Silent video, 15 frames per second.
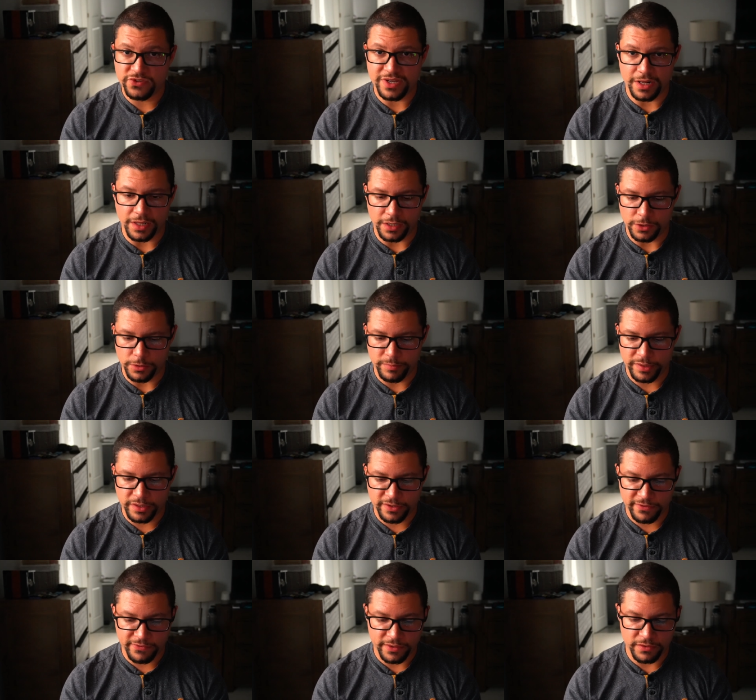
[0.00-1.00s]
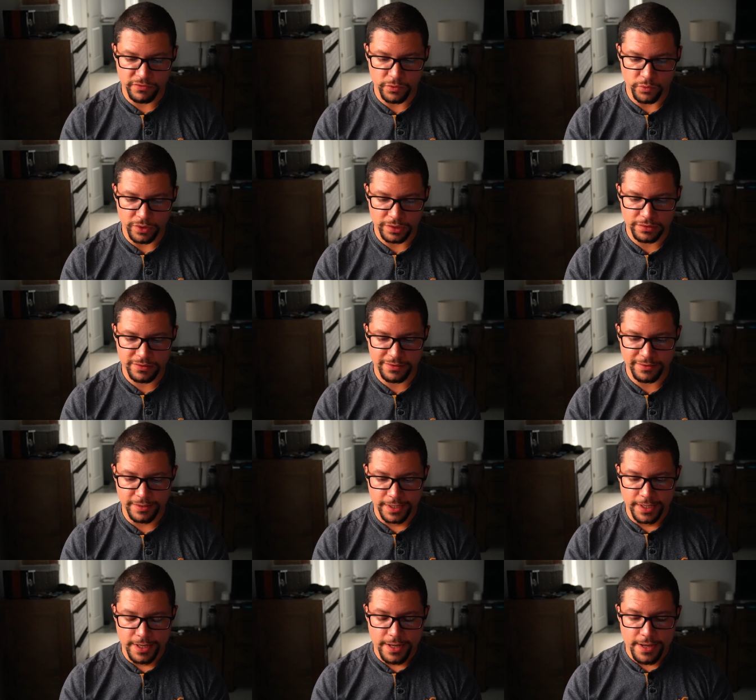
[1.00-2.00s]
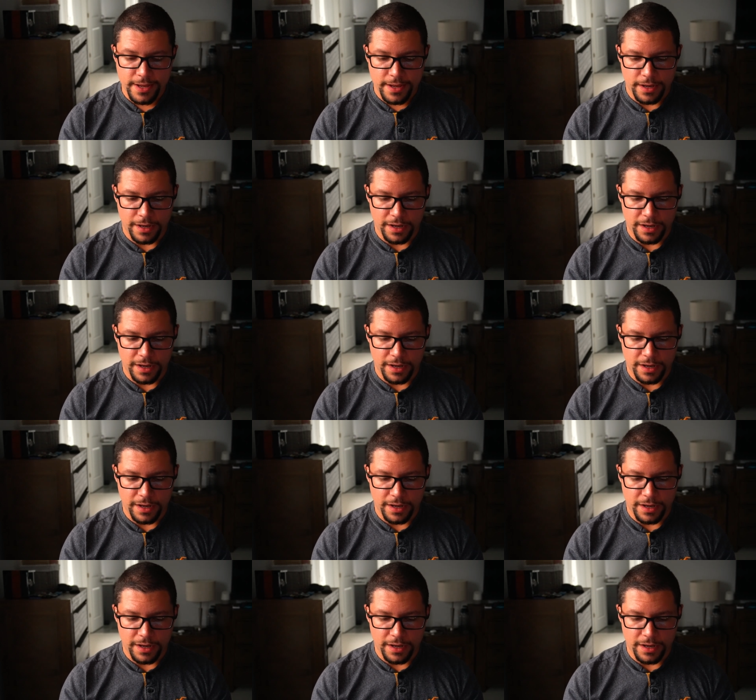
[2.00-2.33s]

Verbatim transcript: aluminum if you want to. Um,